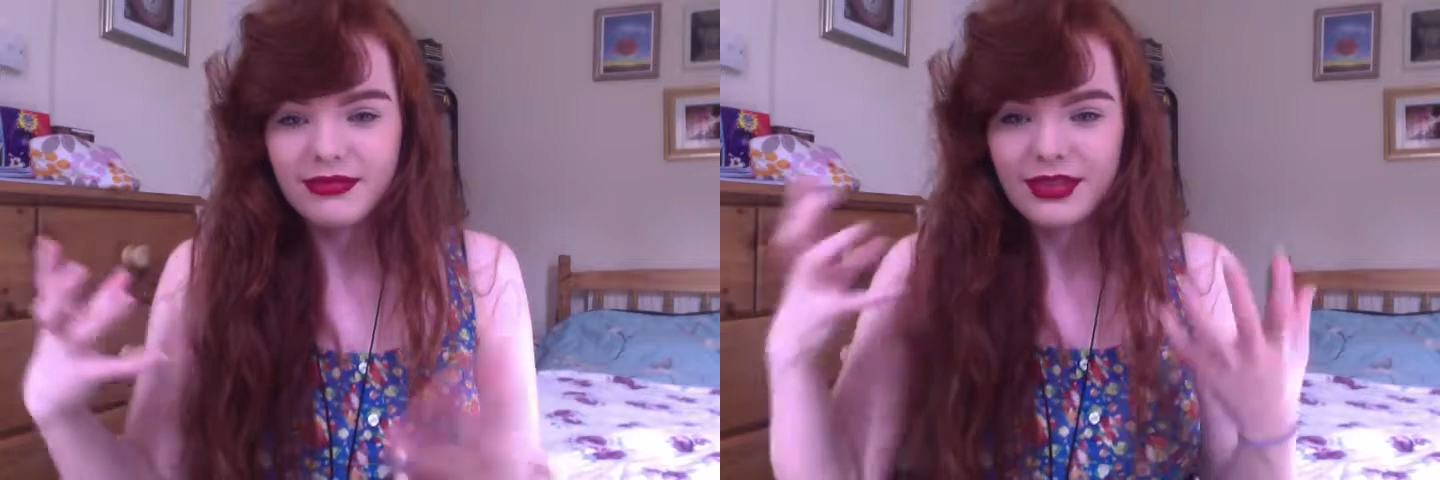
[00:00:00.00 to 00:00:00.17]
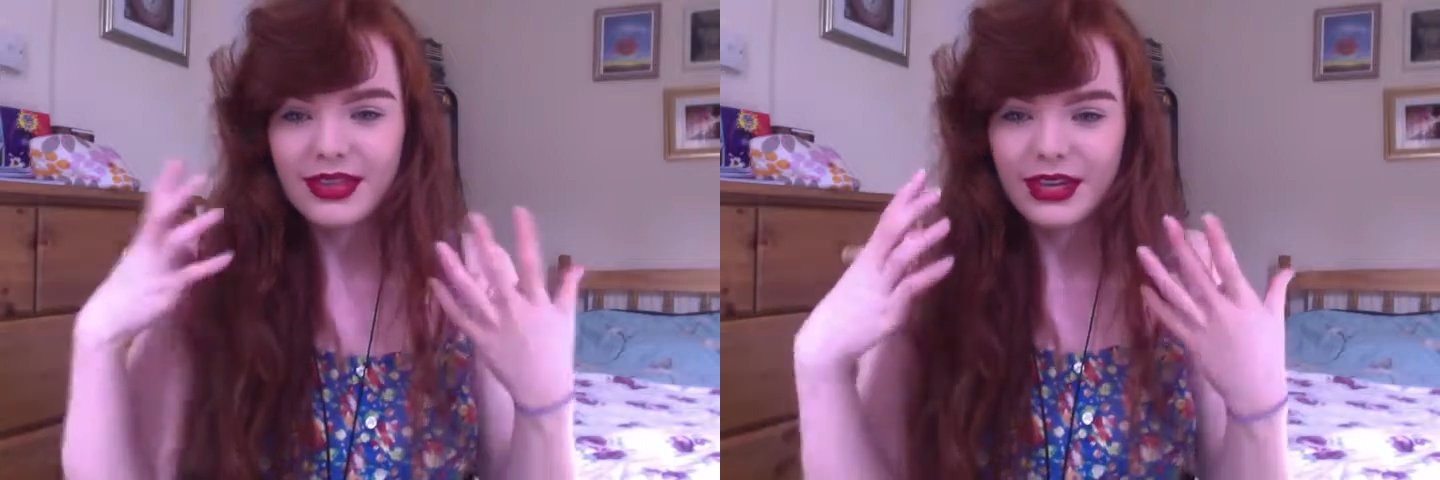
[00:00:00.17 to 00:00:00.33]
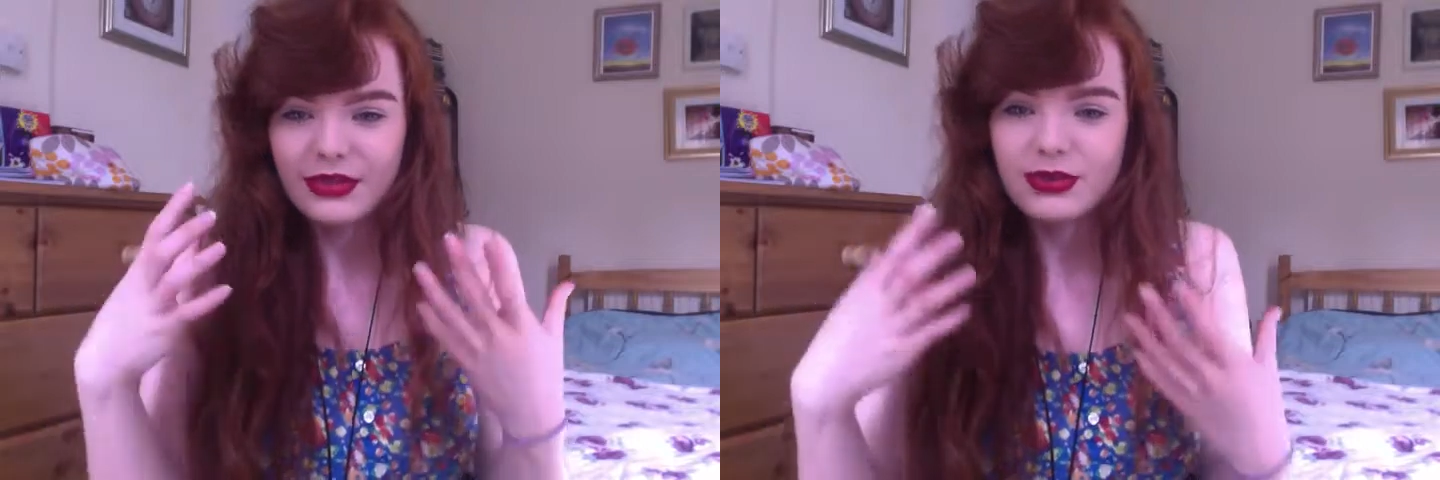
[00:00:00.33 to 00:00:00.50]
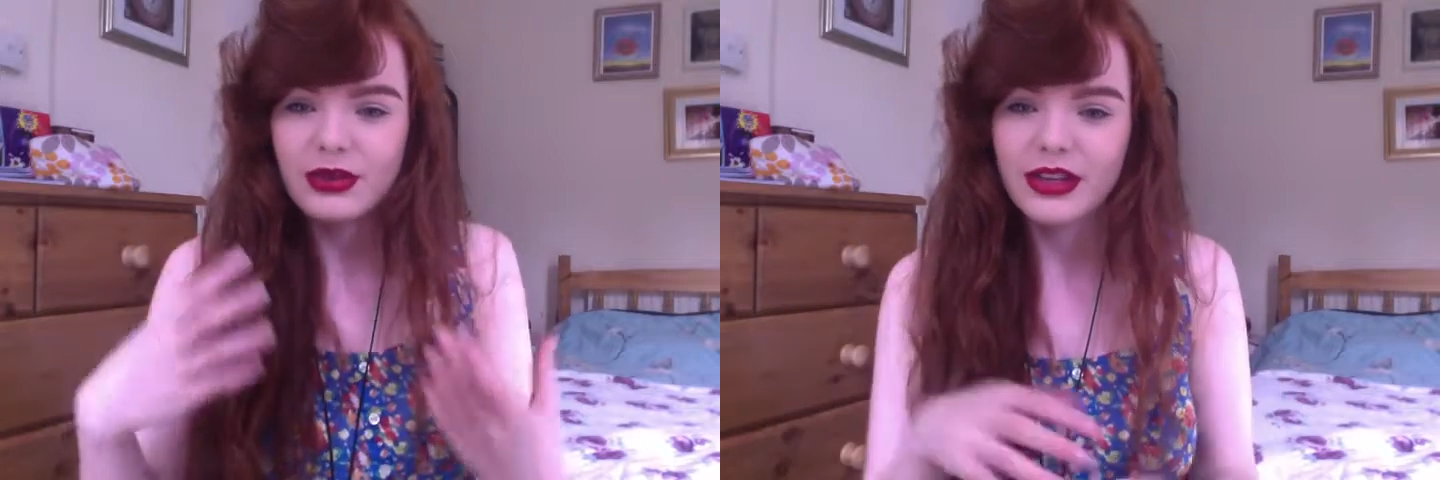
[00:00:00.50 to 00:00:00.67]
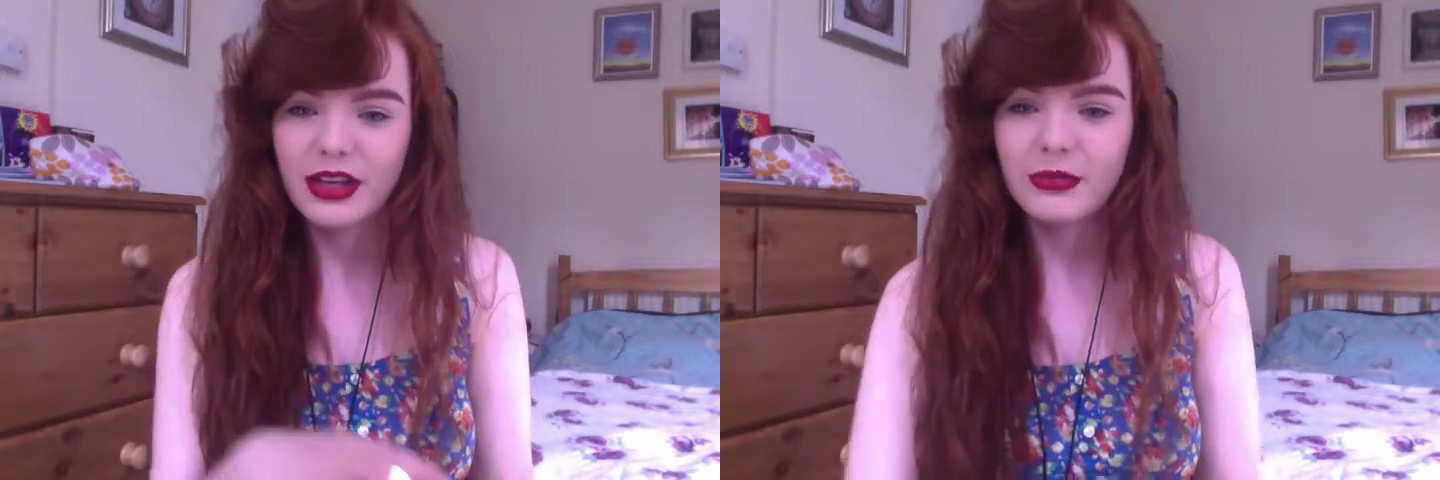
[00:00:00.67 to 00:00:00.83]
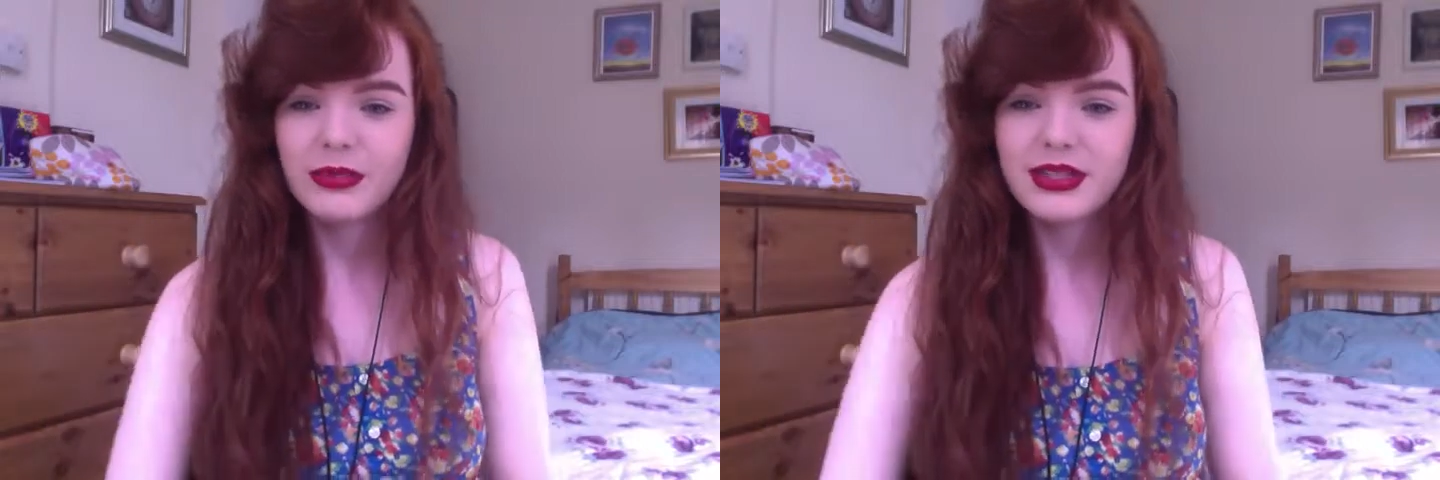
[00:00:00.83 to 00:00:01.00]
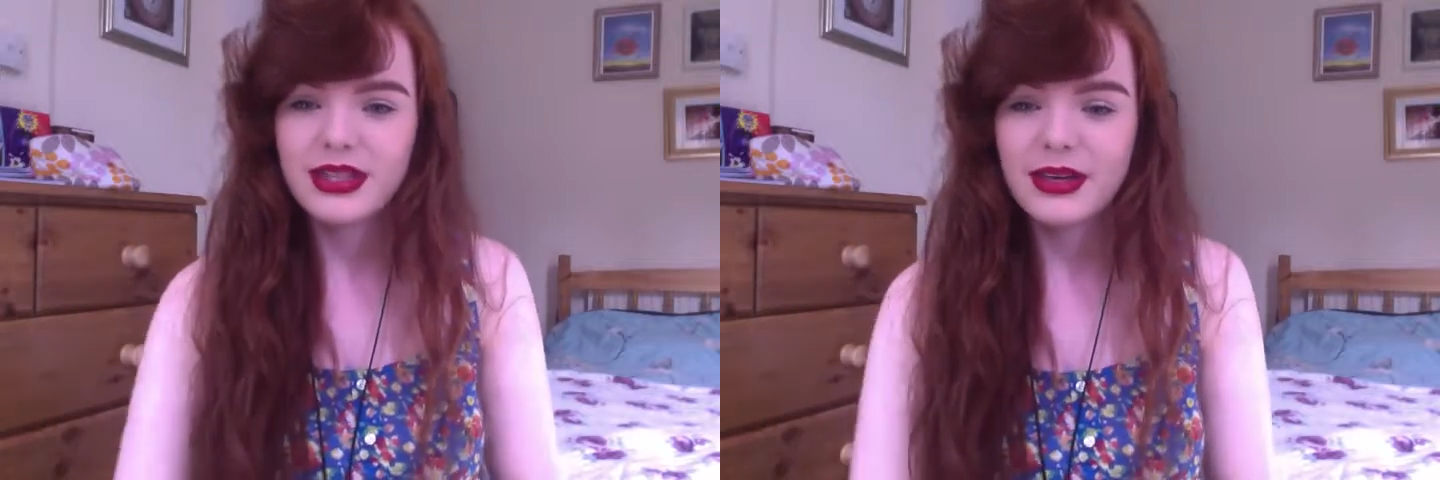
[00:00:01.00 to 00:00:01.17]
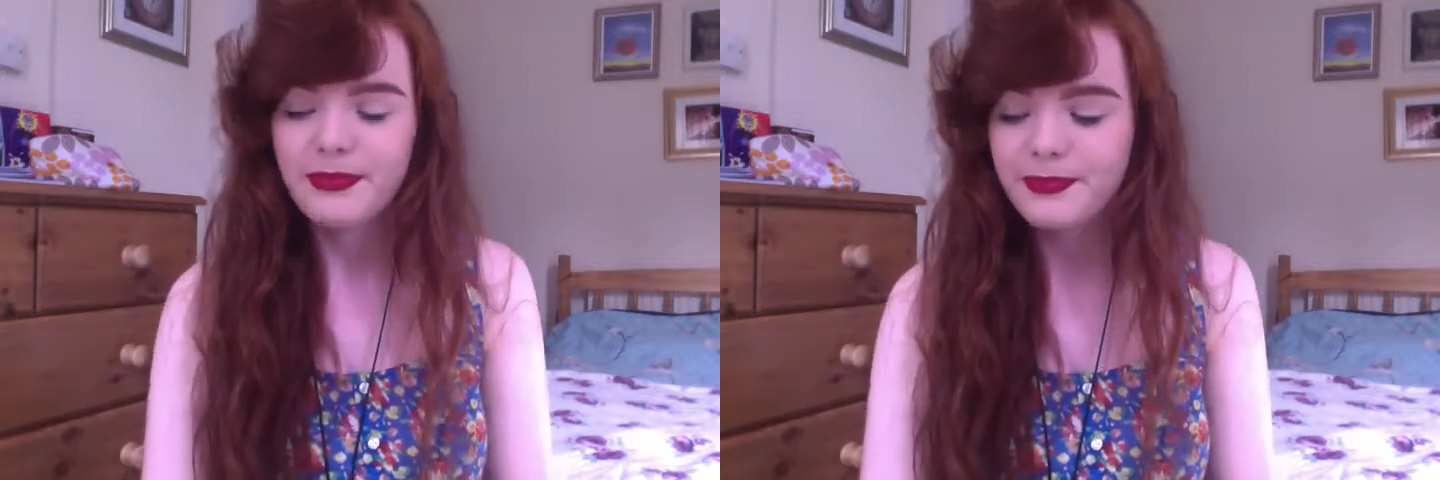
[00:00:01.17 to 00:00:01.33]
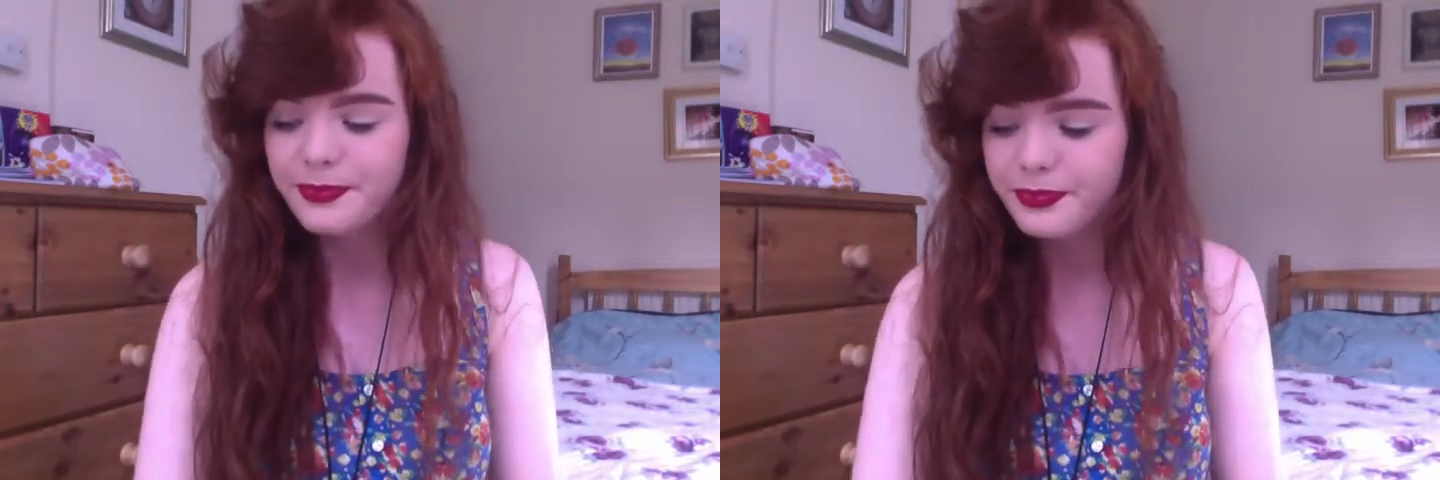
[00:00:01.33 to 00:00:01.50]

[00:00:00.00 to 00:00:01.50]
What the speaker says: natural looking on my skin.